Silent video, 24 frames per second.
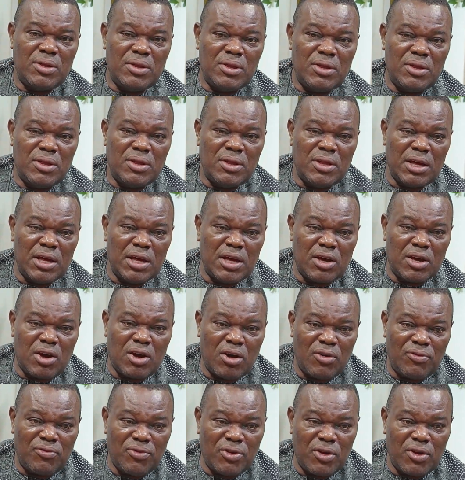the
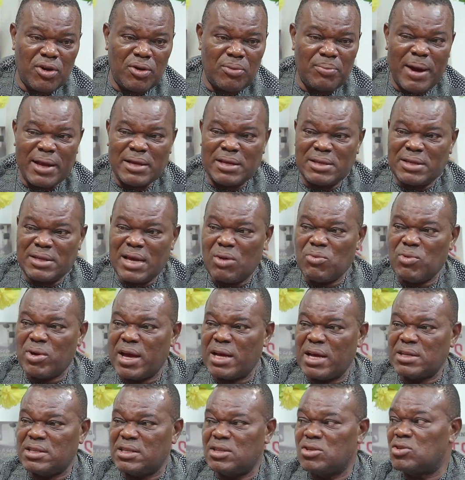governor, by the time we
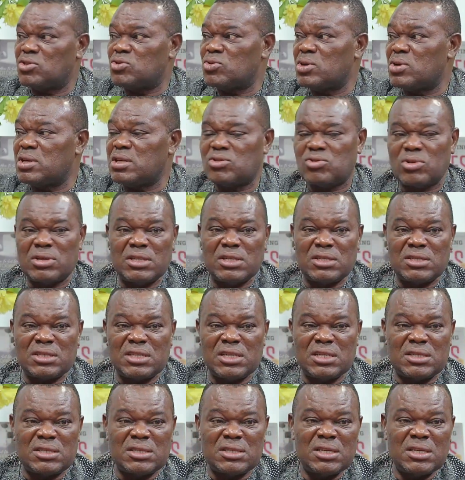get into
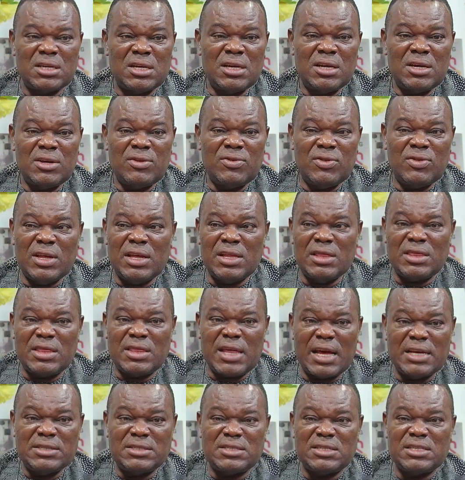2026, the
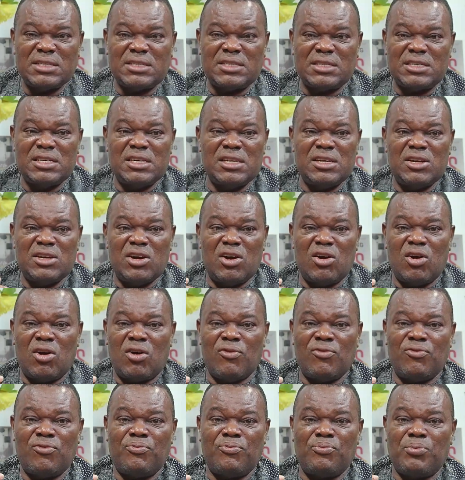intensity
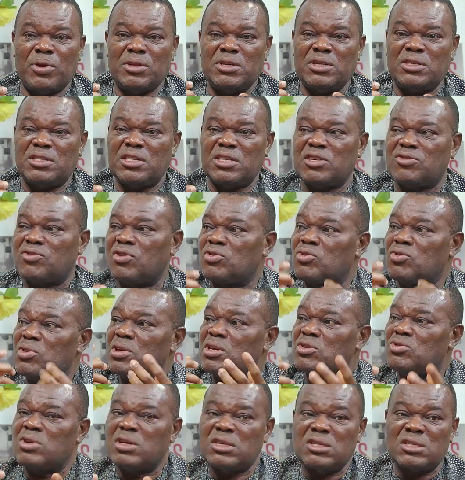of politics for
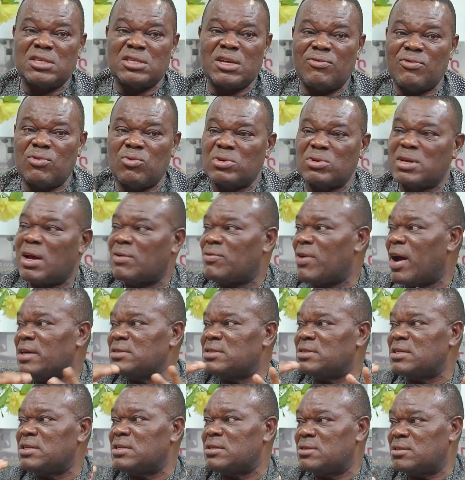2027 would have
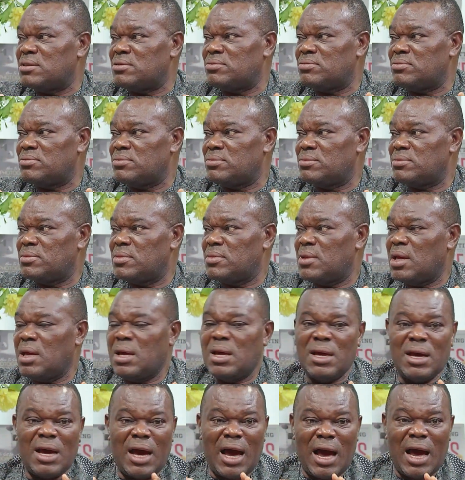heightened.
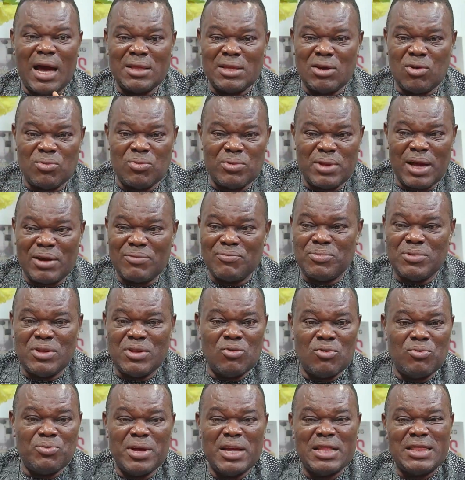And there will
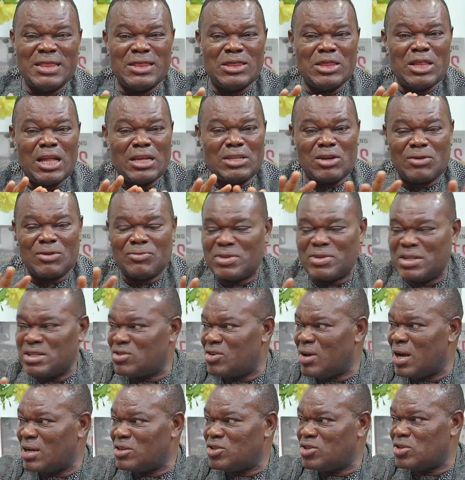be a lot of
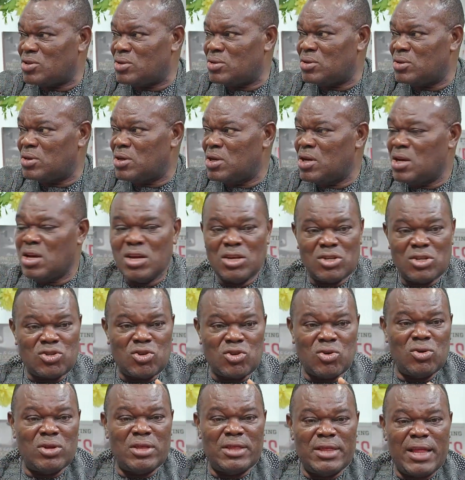distraction.
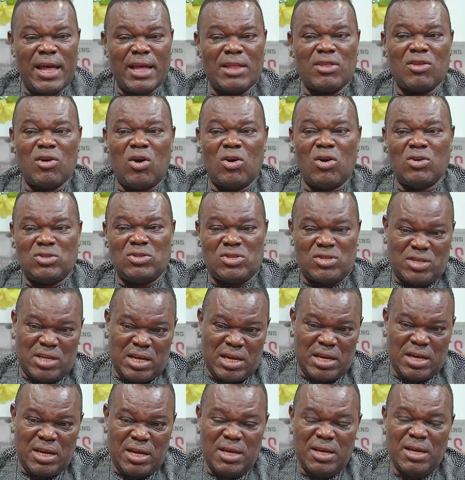So let us
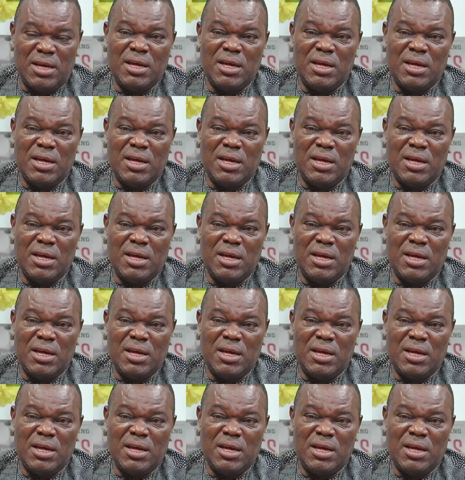say,